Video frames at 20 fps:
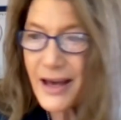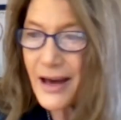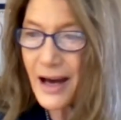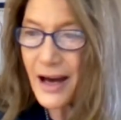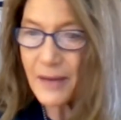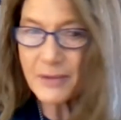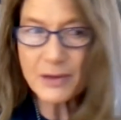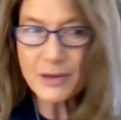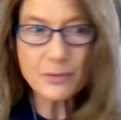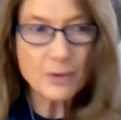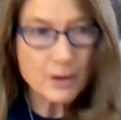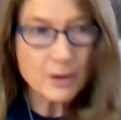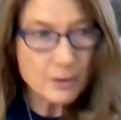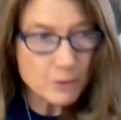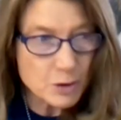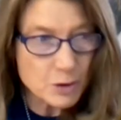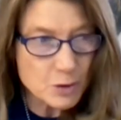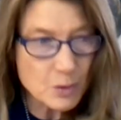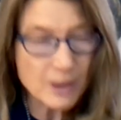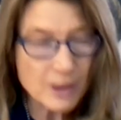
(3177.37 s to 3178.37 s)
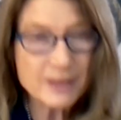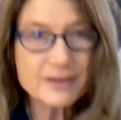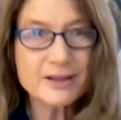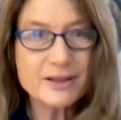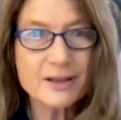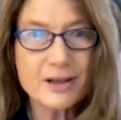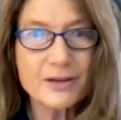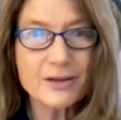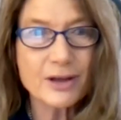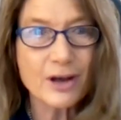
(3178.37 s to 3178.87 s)
I mean, you want to
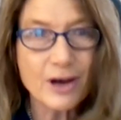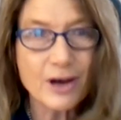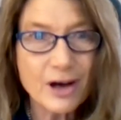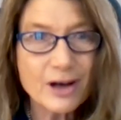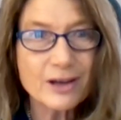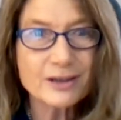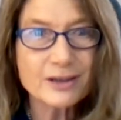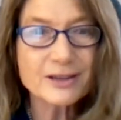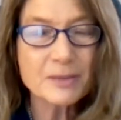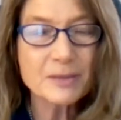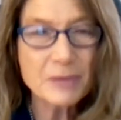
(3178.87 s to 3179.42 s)
sit on the calls.